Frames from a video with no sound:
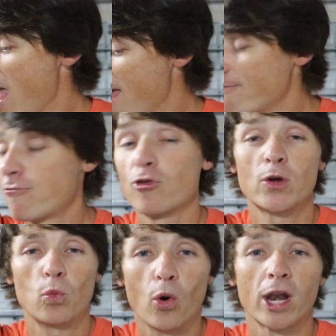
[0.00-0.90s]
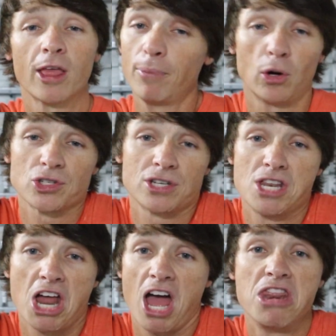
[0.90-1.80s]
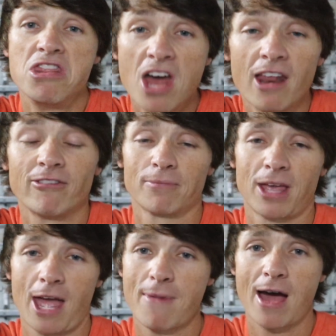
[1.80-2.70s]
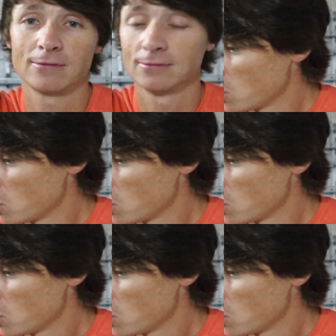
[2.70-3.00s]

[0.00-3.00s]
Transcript: Every one of the bolts, none of them came out.